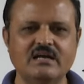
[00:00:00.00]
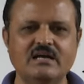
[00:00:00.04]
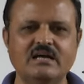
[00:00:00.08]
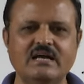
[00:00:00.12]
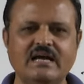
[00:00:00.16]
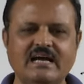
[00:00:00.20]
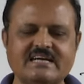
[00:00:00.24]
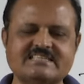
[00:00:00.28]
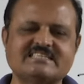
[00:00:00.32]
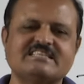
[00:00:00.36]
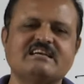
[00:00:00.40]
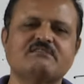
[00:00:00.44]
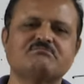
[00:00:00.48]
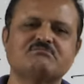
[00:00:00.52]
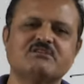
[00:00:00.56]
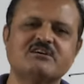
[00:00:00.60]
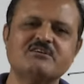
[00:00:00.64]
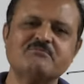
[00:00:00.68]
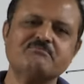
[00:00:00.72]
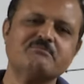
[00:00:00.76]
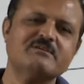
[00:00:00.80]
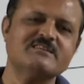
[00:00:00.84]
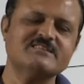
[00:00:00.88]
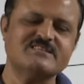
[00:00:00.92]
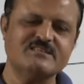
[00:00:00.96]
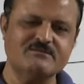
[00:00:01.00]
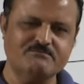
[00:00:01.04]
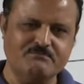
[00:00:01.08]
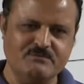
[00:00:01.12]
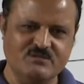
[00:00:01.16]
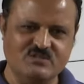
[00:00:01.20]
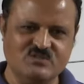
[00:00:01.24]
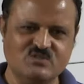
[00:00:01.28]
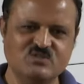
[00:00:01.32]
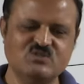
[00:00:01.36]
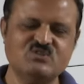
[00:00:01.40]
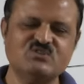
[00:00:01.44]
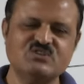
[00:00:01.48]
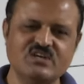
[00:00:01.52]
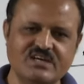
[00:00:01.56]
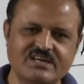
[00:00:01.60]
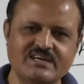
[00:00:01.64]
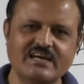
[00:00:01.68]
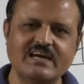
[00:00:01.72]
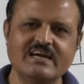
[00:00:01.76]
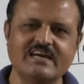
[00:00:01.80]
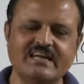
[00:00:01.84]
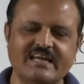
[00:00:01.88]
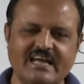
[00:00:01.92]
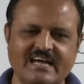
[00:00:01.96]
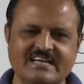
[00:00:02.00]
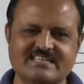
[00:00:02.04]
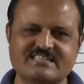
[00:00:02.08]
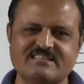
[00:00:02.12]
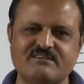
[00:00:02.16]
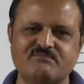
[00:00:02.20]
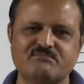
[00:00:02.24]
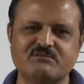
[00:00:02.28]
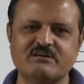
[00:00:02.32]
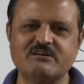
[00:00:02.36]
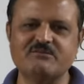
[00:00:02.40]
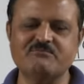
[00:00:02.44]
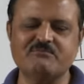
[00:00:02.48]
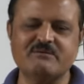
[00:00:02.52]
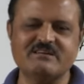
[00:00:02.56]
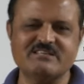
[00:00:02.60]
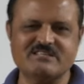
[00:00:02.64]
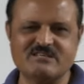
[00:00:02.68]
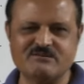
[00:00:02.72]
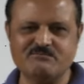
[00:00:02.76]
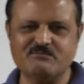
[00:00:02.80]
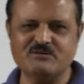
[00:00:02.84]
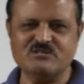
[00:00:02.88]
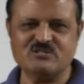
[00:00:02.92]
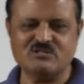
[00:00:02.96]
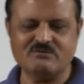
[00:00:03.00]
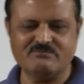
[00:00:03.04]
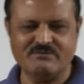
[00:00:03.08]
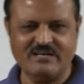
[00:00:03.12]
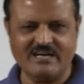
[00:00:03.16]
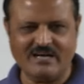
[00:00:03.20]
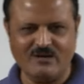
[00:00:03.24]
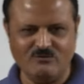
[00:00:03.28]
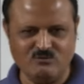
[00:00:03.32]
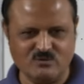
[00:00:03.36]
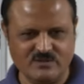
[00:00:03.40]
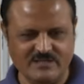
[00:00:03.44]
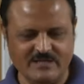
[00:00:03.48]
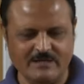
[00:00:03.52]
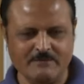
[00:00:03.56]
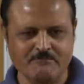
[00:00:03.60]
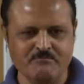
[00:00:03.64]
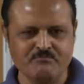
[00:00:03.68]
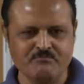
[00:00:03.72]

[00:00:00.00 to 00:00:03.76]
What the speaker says: accepted principles, generally accepted principles of accounting,